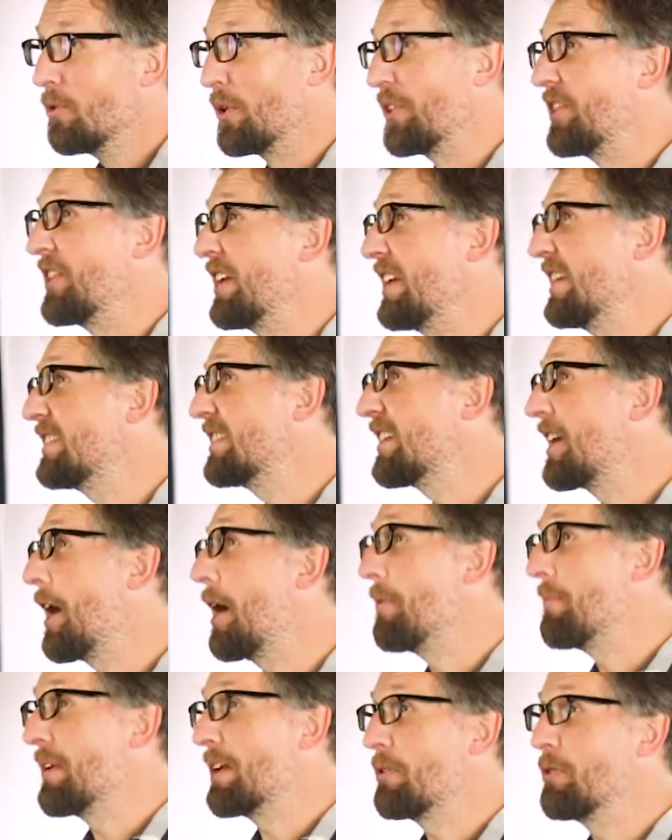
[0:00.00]
Well, these
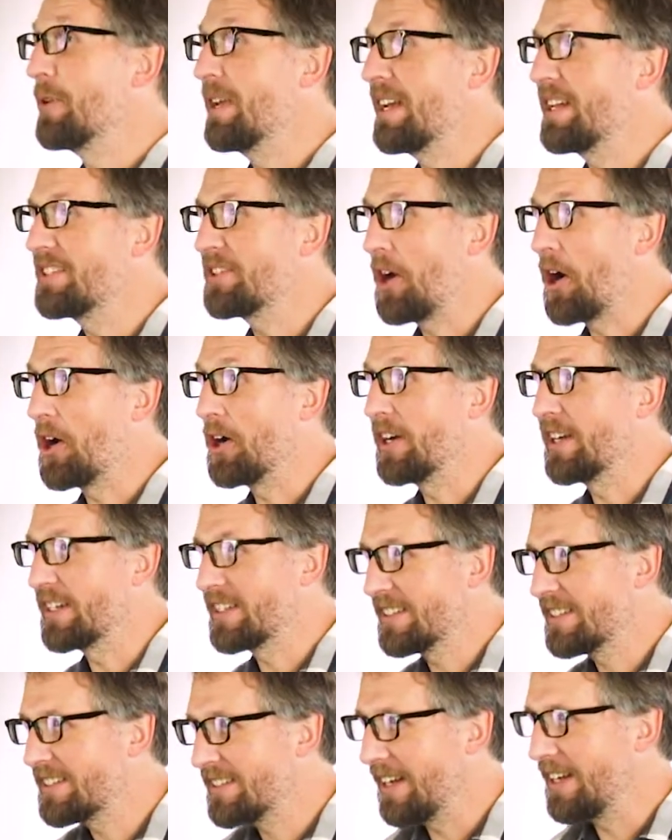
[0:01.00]
coming weeks are
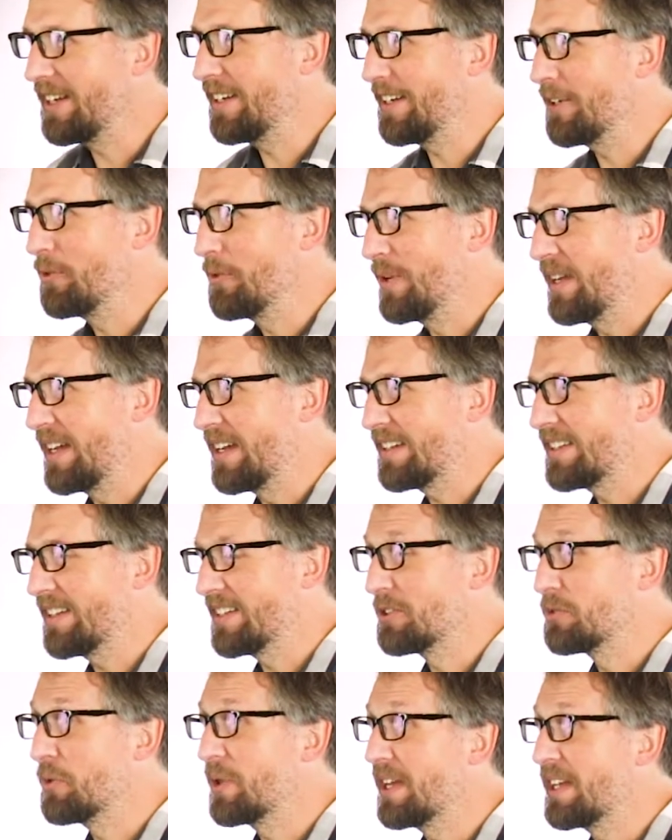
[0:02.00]
exciting weeks
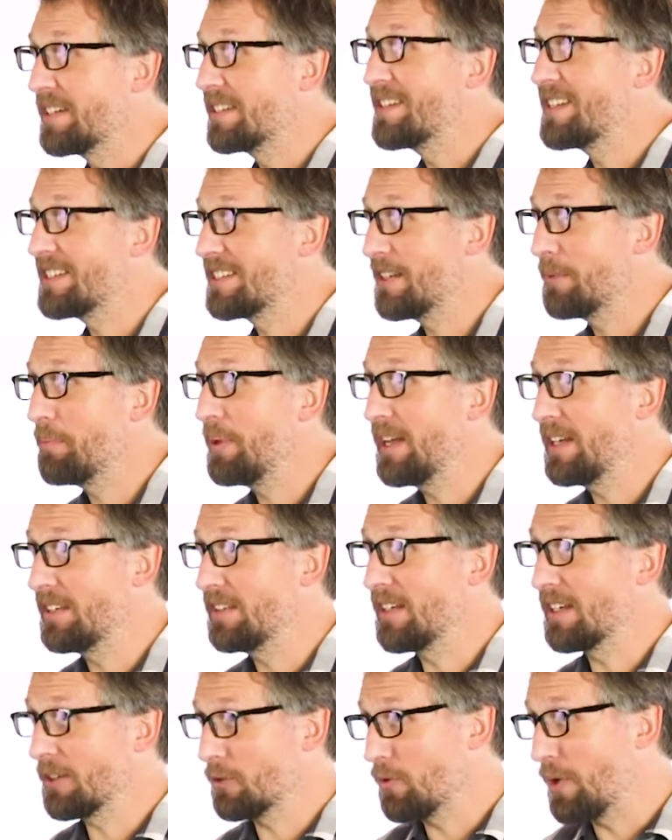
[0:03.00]
as we anticipate
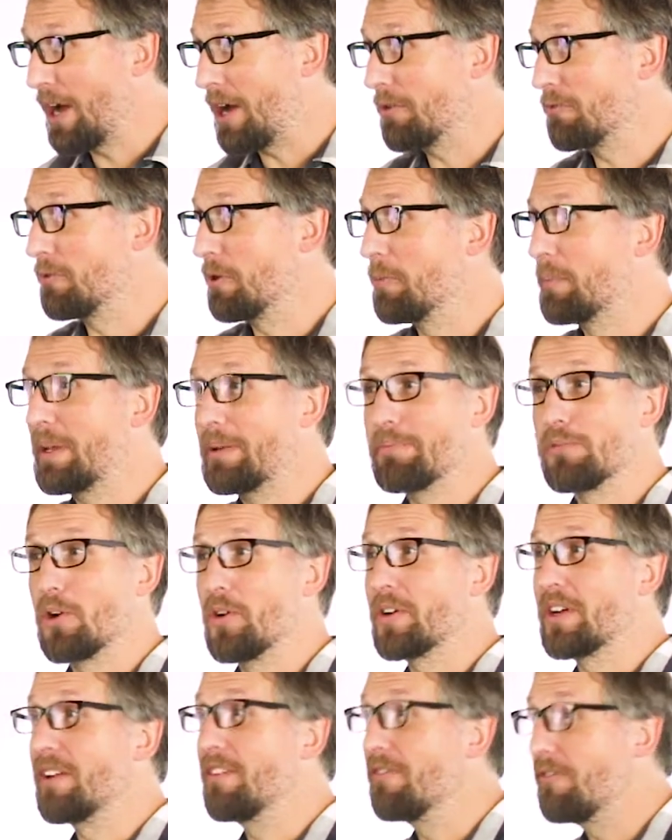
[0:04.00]
that ground will be
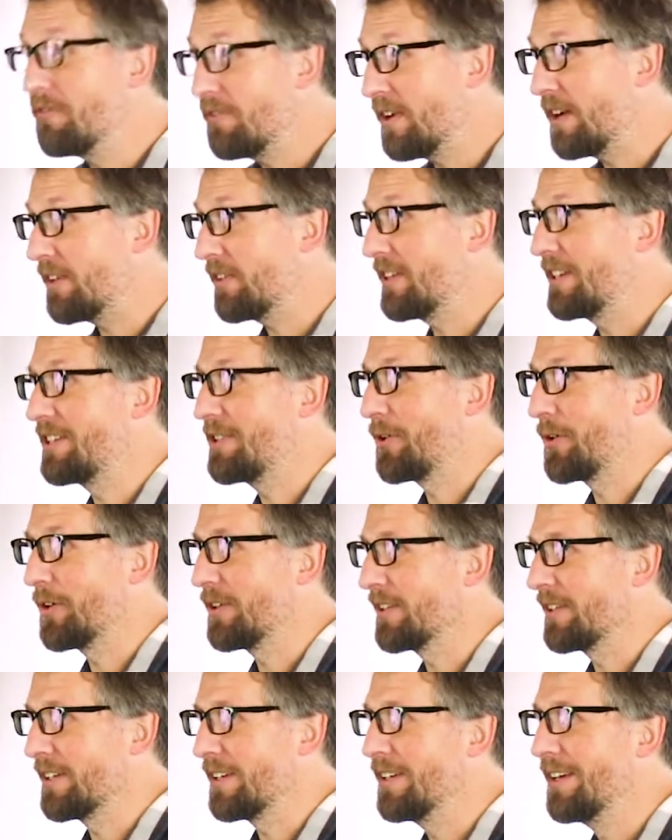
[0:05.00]
broken very
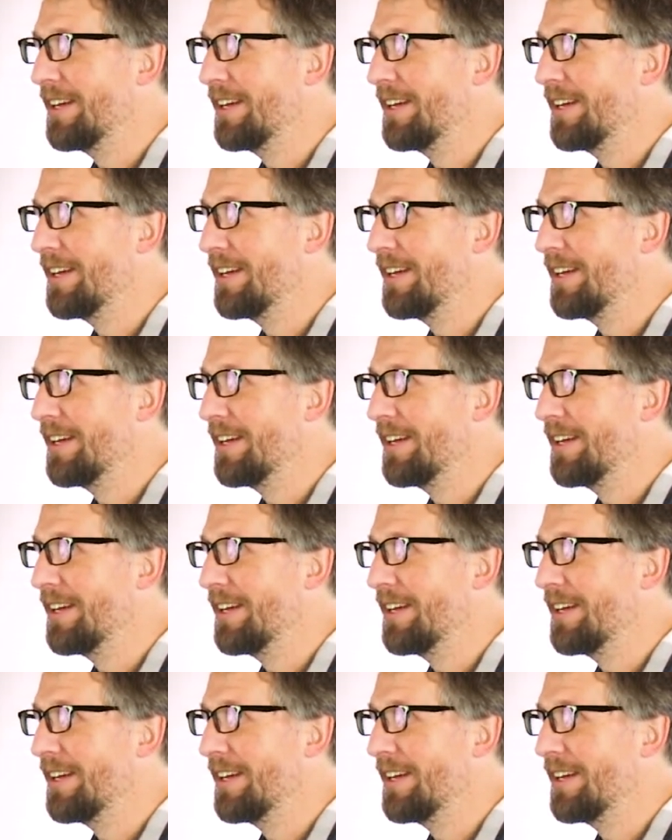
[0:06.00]
shortly.